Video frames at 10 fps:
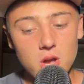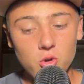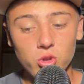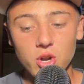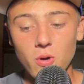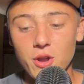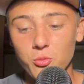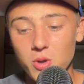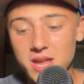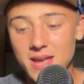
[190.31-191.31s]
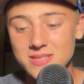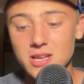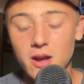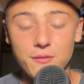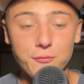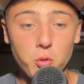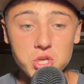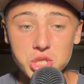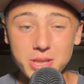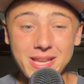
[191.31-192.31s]
Julio Rodriguez,
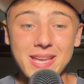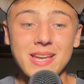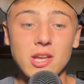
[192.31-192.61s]
unfortunately,